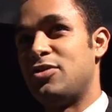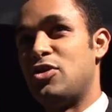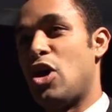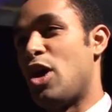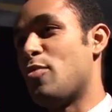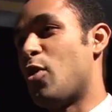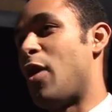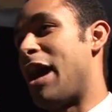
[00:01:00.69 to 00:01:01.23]

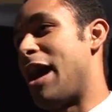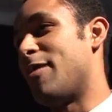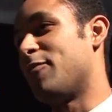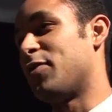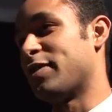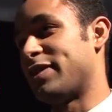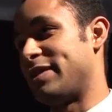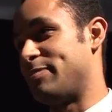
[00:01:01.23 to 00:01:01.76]
no more
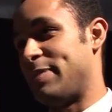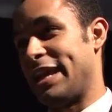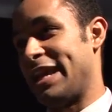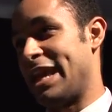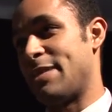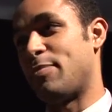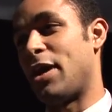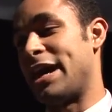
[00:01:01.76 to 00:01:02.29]
harmful than being
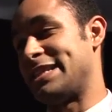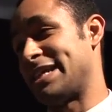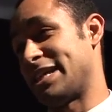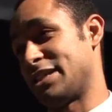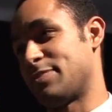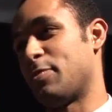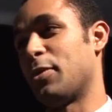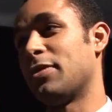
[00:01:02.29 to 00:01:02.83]
hit by a
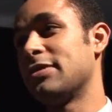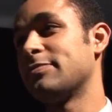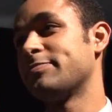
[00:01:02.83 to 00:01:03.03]
tennis ball.